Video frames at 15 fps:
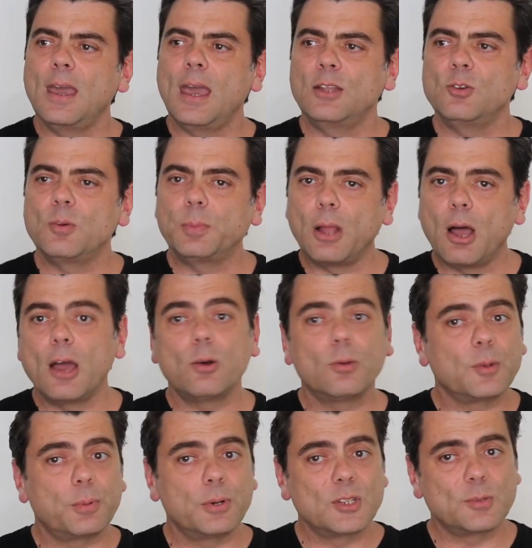And you apply all
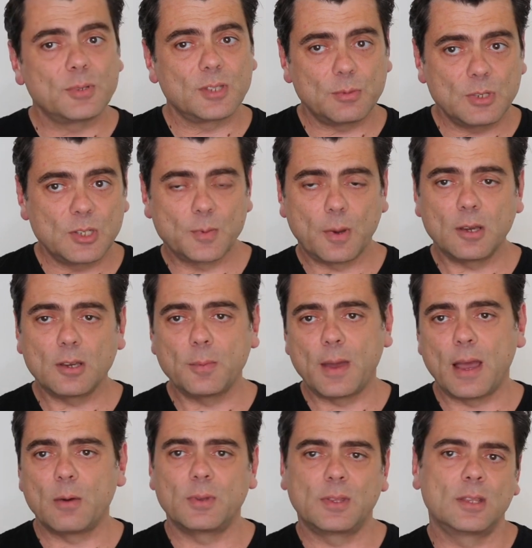the principles that we spoke
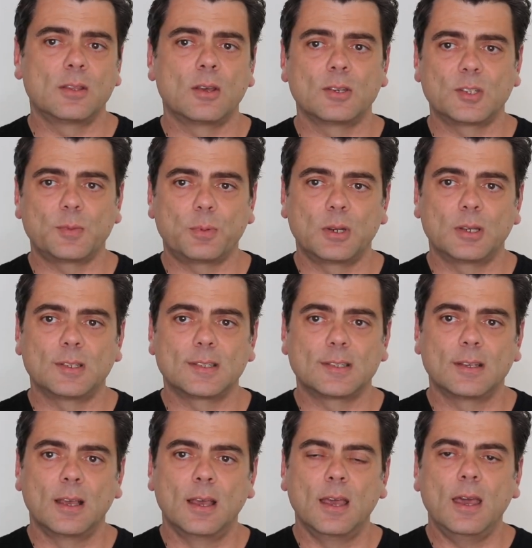about within those sprints.